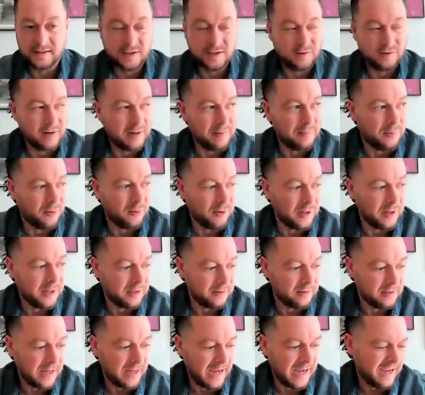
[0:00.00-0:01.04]
great point.
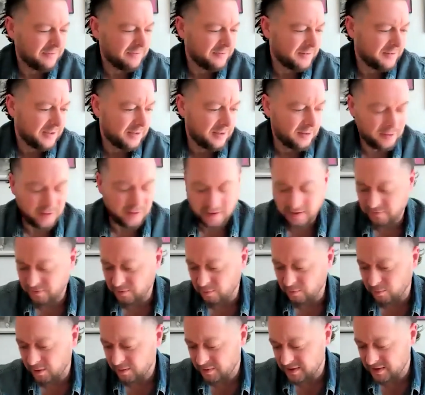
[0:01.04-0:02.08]
You have to do it if you
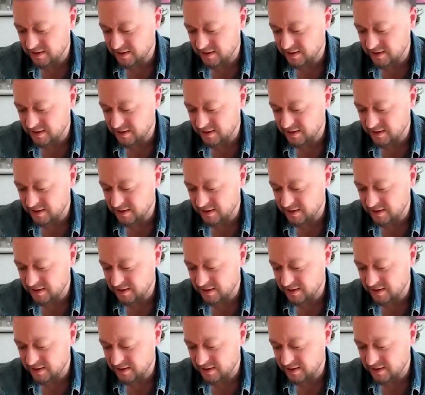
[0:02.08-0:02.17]
want to be.